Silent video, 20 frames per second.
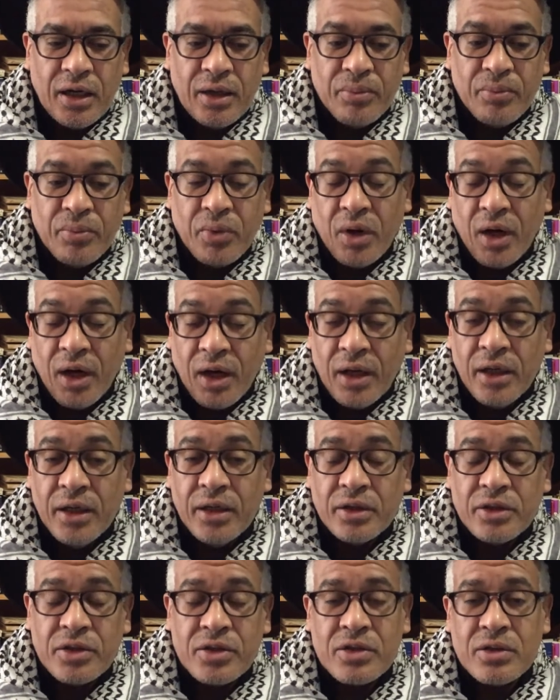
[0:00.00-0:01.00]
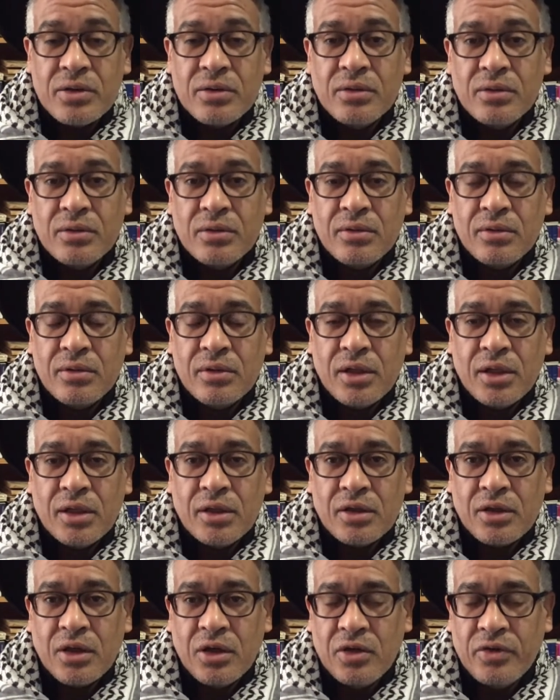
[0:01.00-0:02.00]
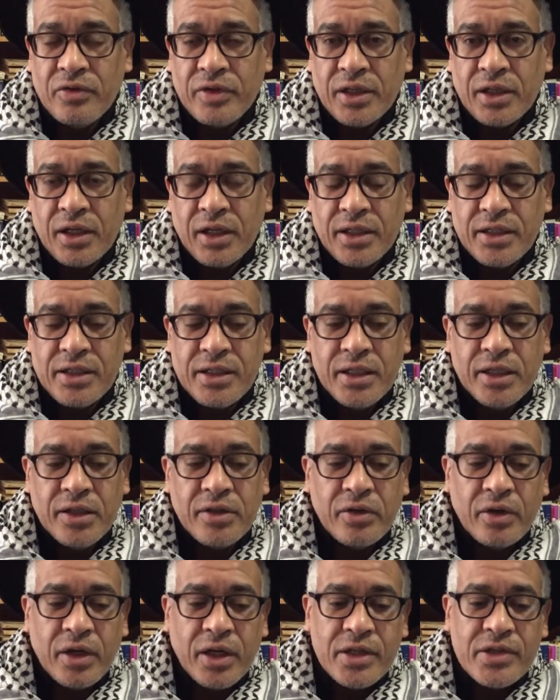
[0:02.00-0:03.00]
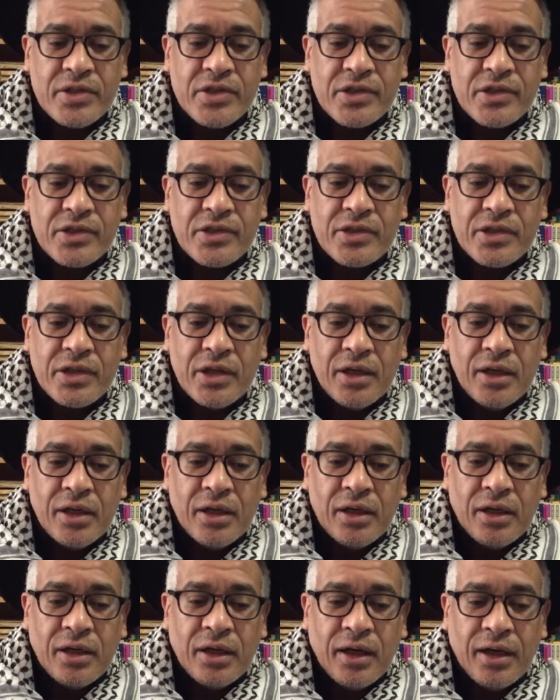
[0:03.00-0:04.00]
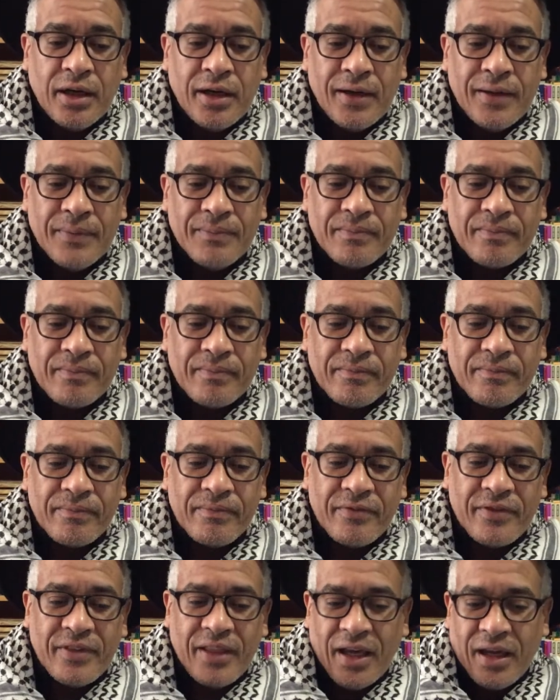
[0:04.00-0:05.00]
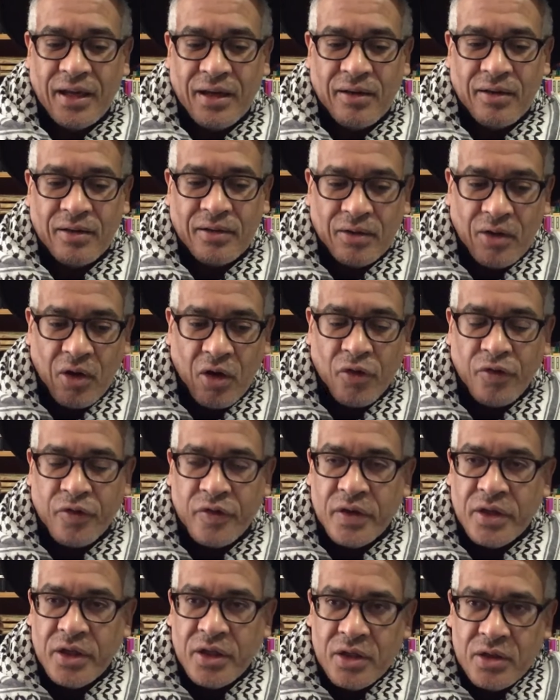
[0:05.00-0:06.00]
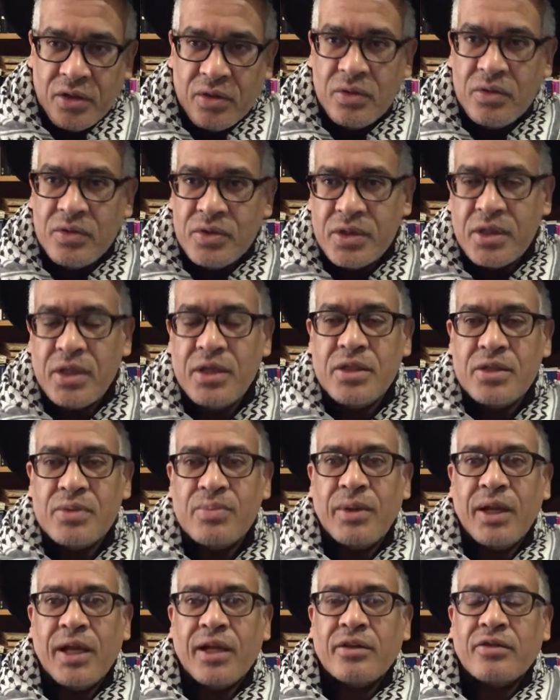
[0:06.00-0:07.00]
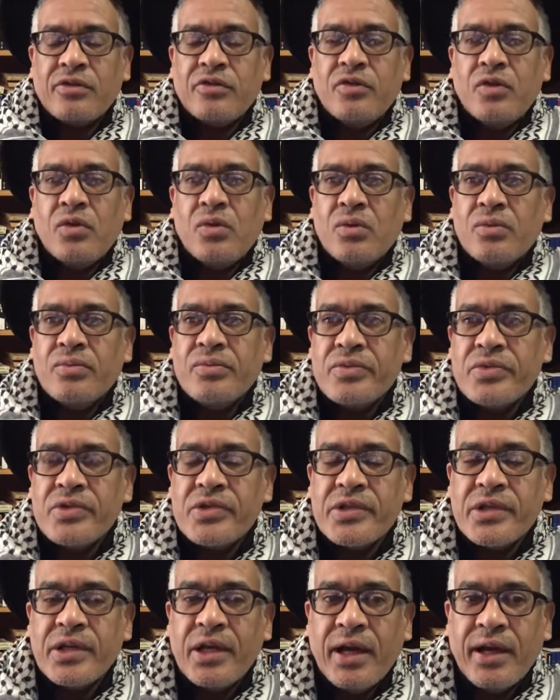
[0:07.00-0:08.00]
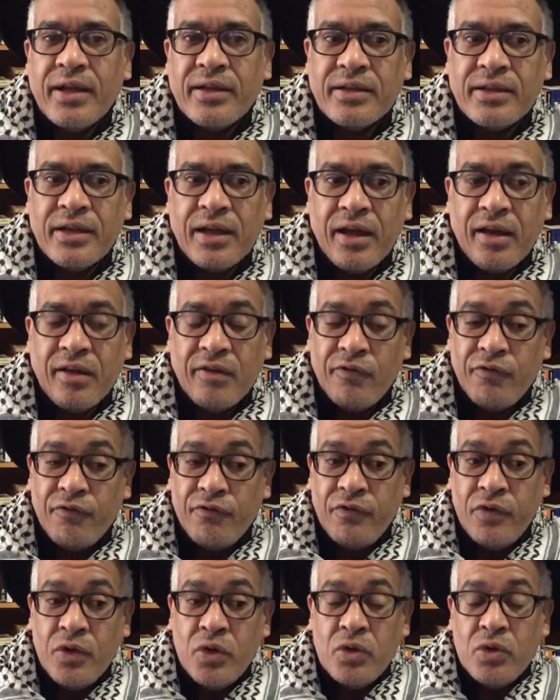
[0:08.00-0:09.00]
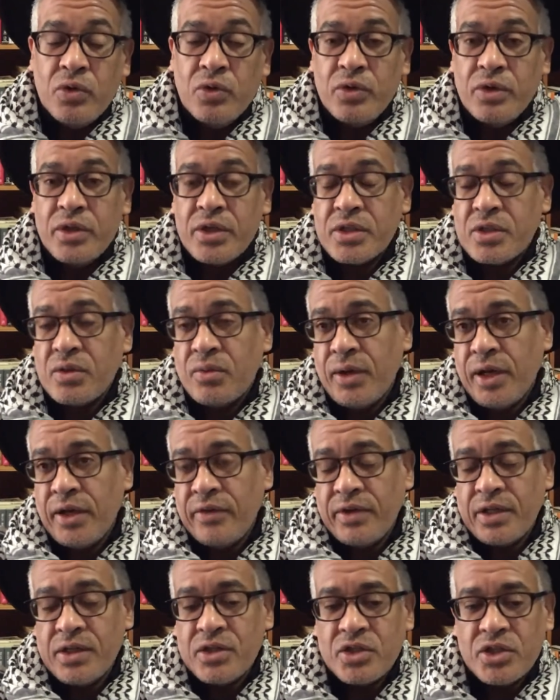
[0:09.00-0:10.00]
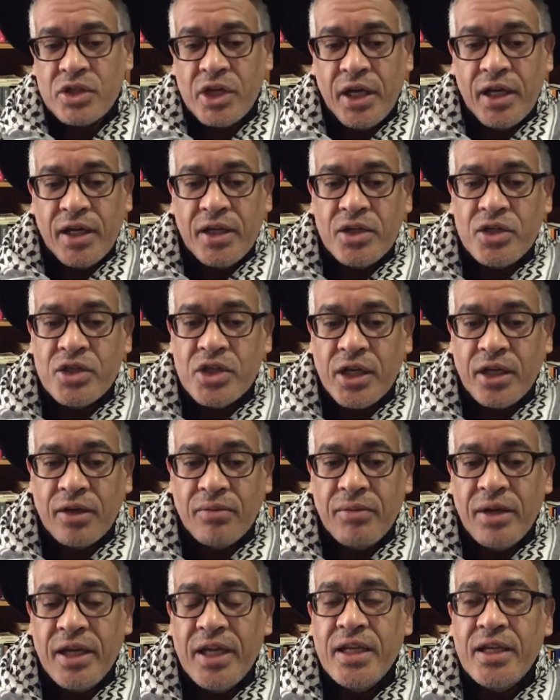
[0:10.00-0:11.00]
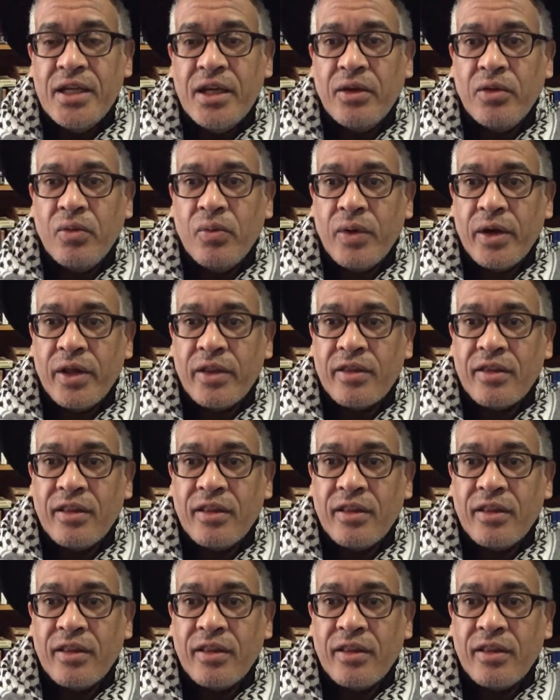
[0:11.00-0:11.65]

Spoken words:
prior to the COVID-19 crisis. They often use these platforms and food as a way of exchanging meaning with